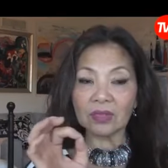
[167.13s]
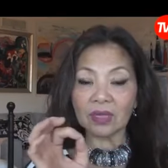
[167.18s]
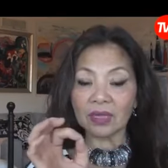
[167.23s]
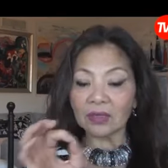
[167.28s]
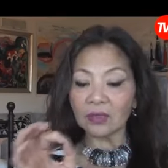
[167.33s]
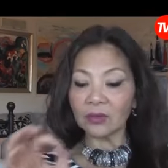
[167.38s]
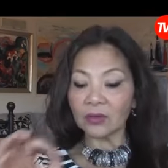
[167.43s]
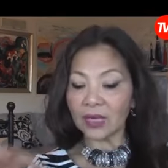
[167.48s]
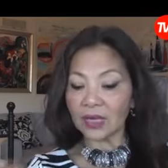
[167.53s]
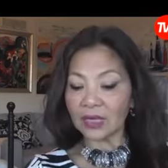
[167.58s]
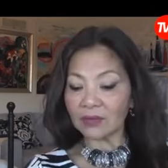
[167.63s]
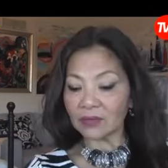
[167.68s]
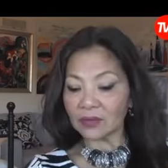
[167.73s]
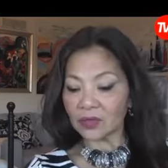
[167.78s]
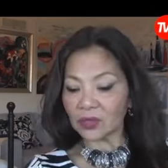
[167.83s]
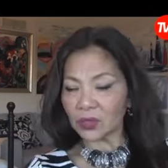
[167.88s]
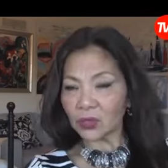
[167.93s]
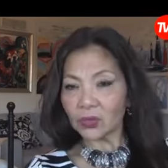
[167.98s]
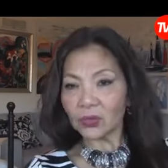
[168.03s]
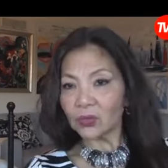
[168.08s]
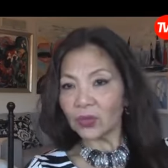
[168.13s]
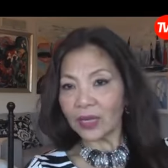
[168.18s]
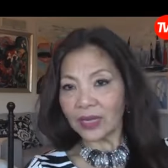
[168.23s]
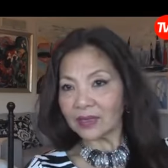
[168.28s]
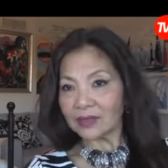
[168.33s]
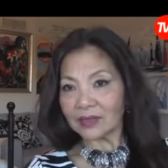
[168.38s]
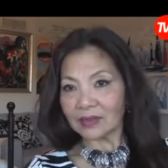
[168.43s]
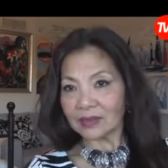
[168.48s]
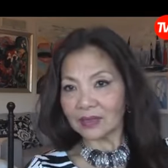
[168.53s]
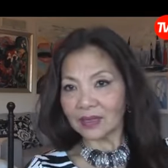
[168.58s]
I don't have a shoe
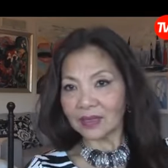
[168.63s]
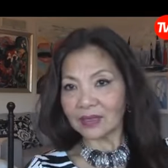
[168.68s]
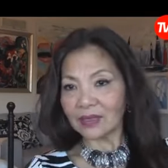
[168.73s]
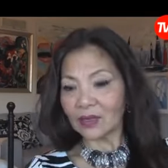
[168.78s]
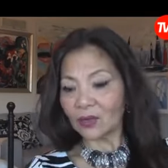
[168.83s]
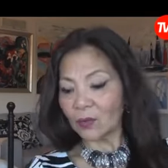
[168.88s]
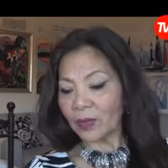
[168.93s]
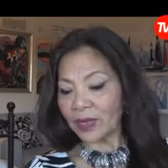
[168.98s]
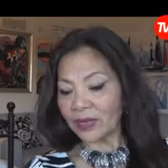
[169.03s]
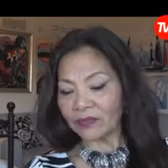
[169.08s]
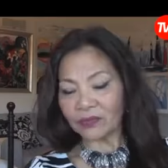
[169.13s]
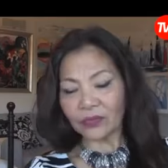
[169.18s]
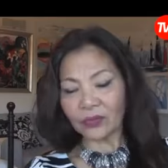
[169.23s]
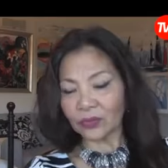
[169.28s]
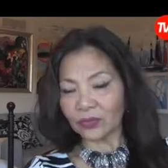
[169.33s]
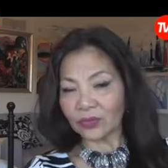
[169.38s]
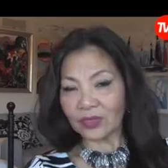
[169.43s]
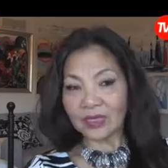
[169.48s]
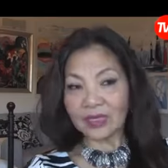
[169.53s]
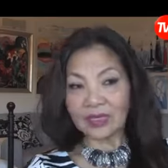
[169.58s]
either. I go by foot.